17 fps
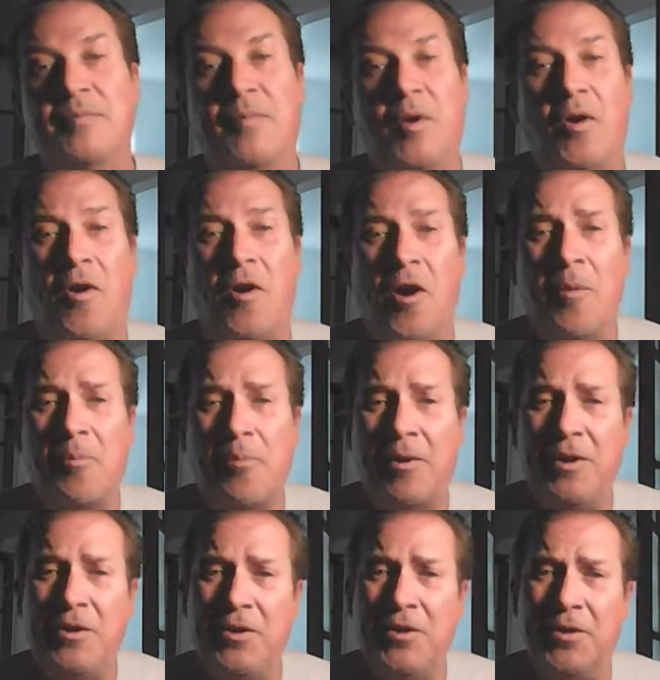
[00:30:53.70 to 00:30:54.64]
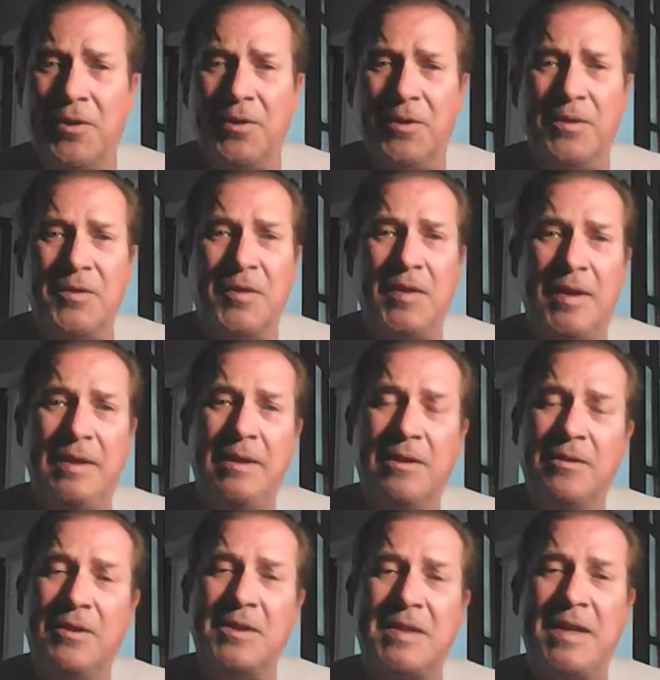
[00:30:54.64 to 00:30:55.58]
carpenters, and
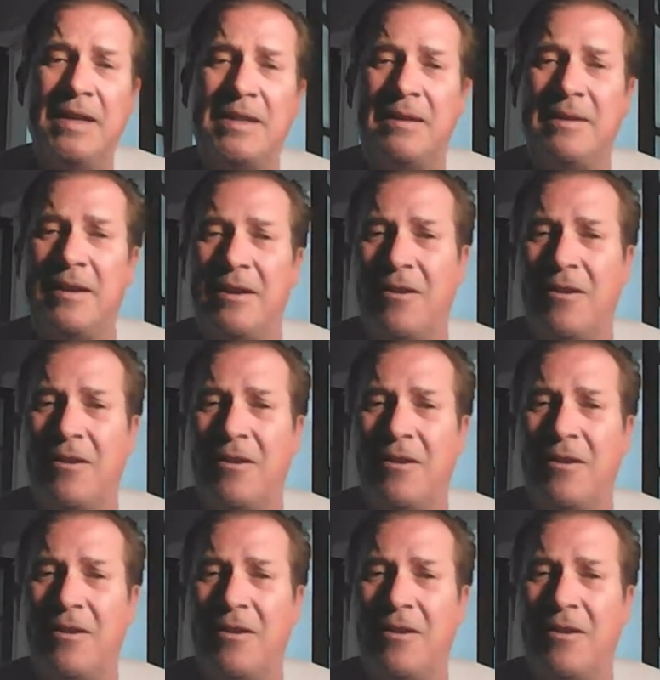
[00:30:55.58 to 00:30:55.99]
there's things that